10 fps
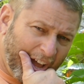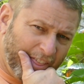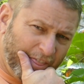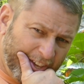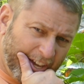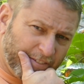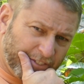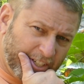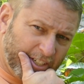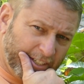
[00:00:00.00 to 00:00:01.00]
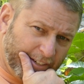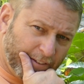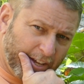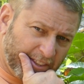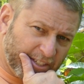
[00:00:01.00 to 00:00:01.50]
I think I've seen a leaf
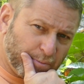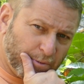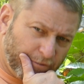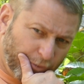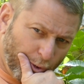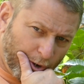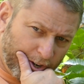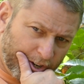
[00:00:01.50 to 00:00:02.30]
like this before.